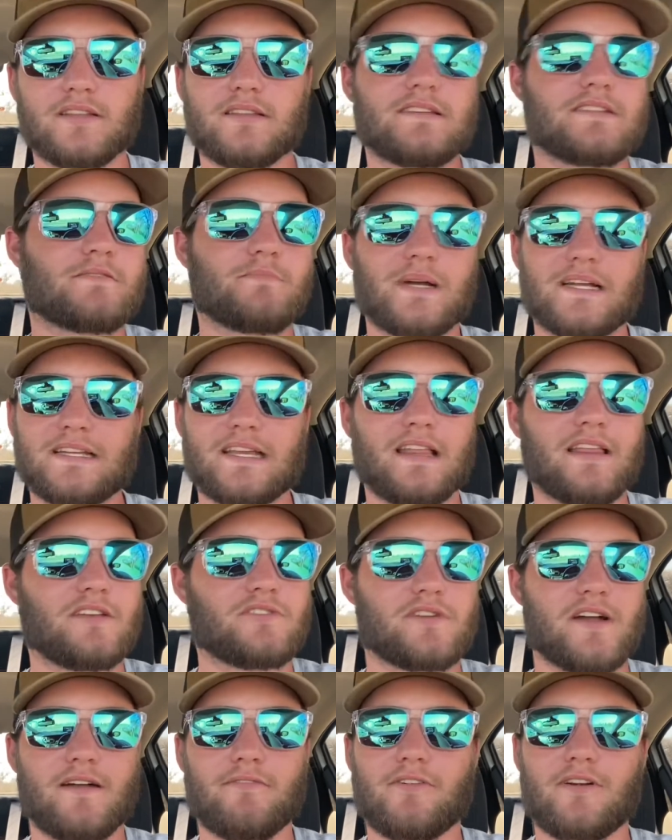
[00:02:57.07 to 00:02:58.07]
This is my daily
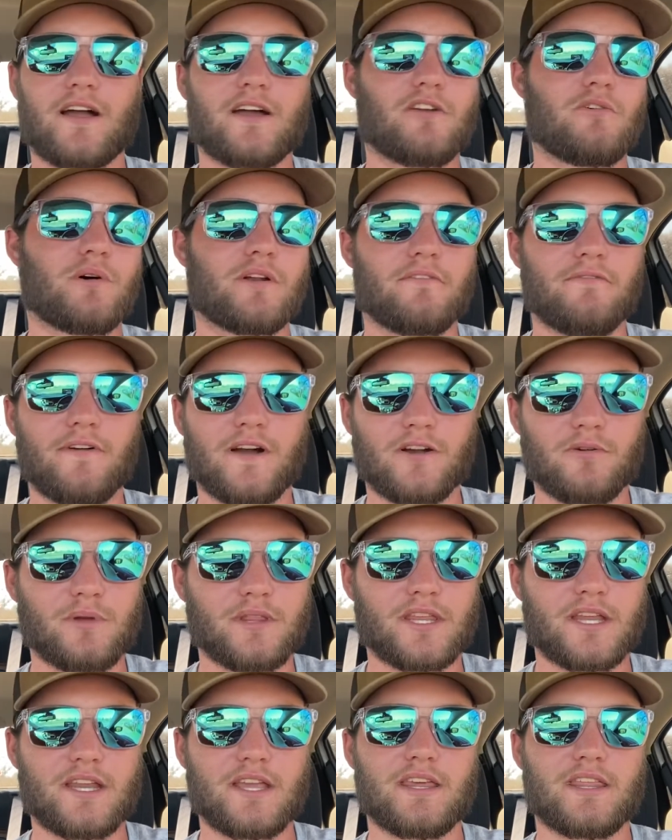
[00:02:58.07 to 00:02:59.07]
driver. I don't want to fuck with
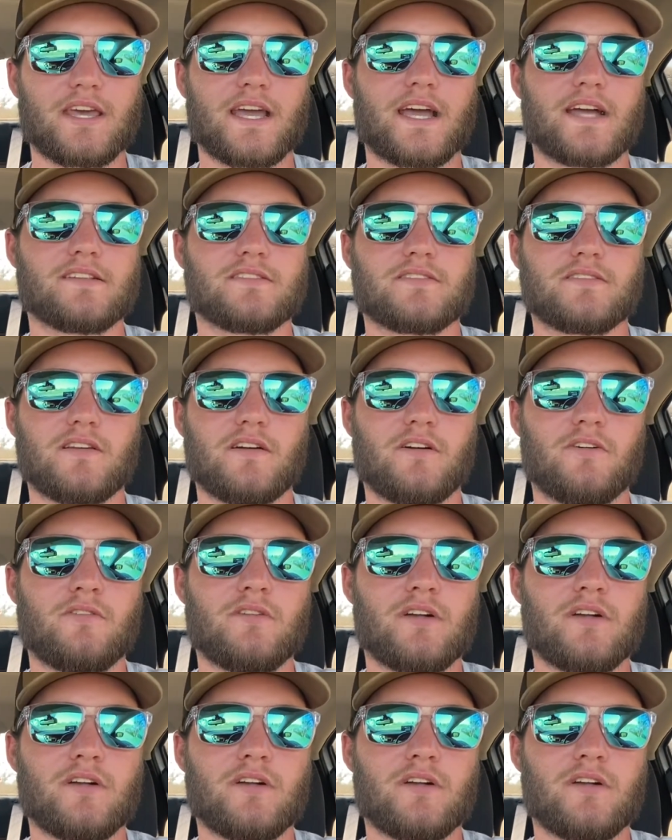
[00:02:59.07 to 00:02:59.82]
any of that, so